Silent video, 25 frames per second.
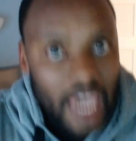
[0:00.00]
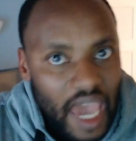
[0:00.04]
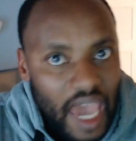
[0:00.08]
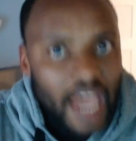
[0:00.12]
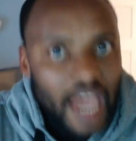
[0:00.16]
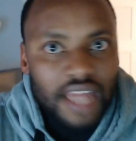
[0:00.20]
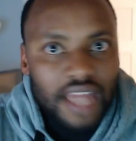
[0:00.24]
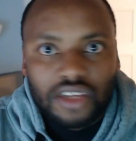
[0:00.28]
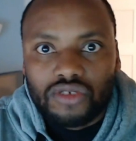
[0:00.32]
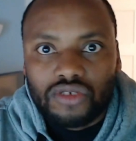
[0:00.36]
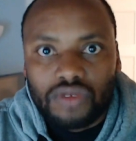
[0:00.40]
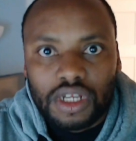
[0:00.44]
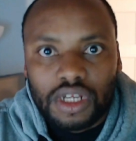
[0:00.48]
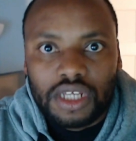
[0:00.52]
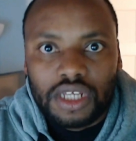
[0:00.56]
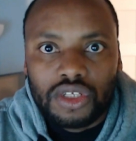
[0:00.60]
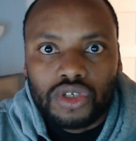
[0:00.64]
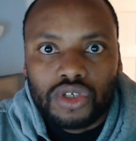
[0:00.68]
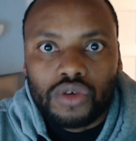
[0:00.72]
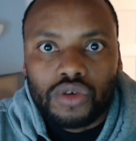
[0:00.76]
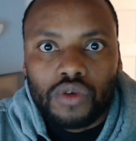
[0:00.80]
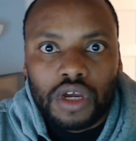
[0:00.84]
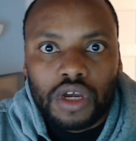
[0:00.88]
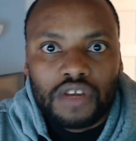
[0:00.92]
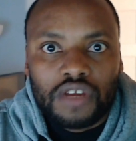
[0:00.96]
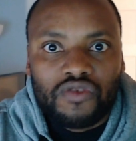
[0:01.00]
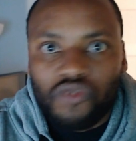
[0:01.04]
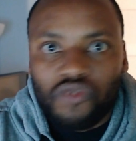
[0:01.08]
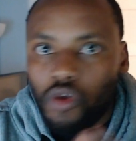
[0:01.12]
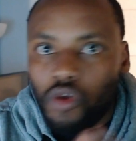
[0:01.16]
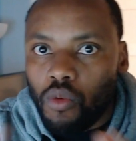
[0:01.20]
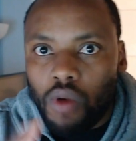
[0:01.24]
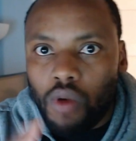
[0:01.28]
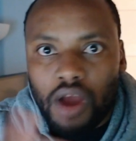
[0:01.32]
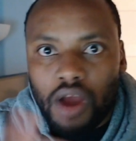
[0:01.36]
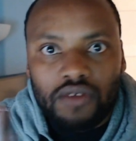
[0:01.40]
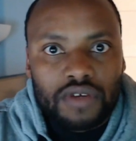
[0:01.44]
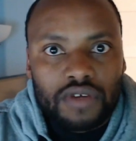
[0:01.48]
you can't really do
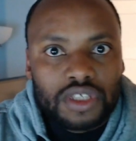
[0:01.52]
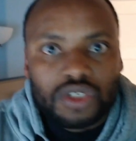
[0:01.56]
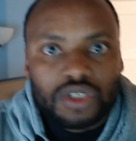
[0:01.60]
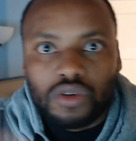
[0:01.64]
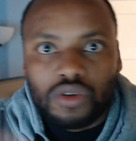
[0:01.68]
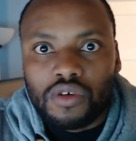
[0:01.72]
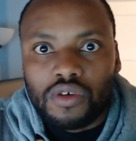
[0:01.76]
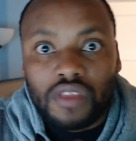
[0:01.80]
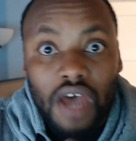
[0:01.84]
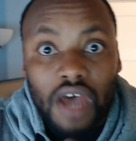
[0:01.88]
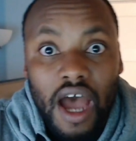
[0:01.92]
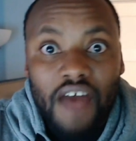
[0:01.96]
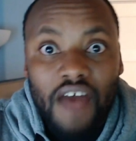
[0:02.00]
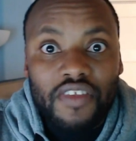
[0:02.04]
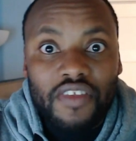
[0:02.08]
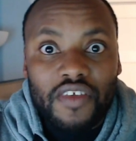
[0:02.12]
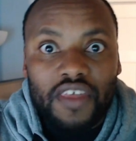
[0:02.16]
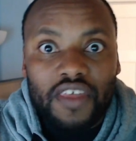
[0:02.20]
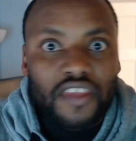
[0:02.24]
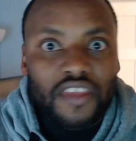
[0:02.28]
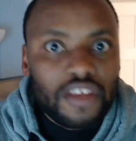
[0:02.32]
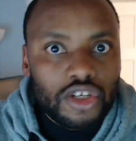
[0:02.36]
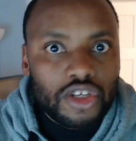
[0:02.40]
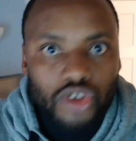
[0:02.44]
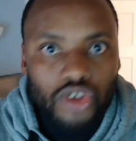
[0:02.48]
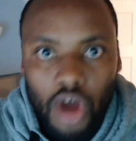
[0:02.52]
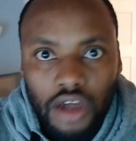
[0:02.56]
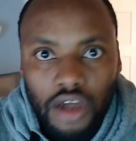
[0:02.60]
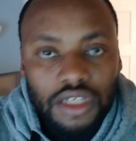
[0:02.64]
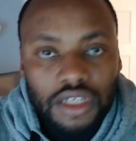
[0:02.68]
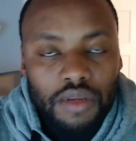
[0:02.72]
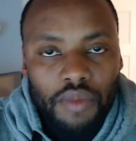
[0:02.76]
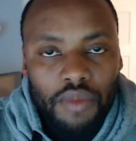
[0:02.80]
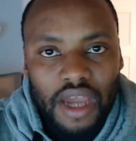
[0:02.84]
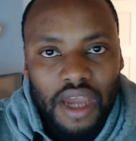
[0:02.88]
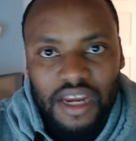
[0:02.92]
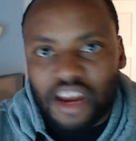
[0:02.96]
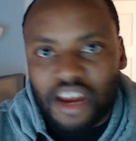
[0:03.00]
it for one reason or the other that
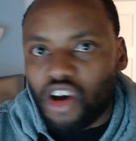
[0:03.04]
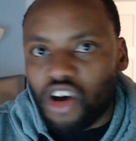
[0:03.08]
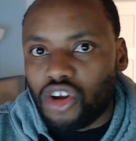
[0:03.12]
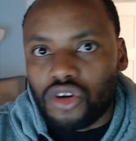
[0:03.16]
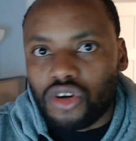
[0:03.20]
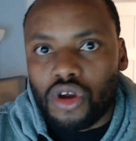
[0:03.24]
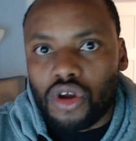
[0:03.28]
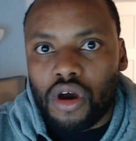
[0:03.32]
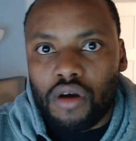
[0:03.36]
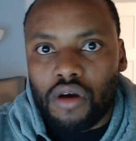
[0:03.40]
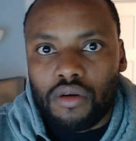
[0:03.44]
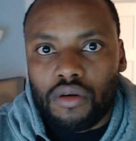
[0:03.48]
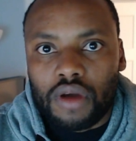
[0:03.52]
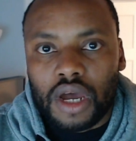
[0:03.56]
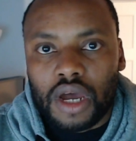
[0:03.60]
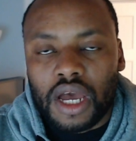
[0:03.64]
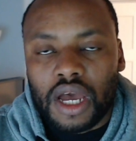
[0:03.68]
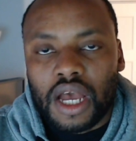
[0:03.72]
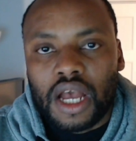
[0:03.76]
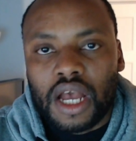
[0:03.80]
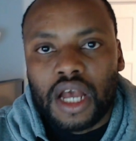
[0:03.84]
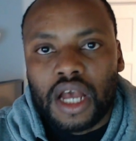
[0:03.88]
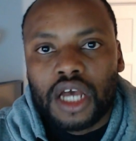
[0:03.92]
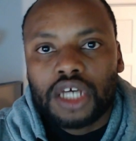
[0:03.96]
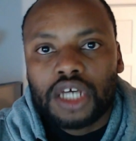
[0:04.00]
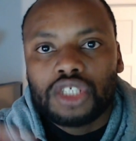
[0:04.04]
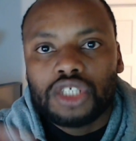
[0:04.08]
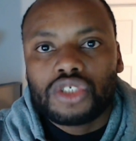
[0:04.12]
the doctor might not know.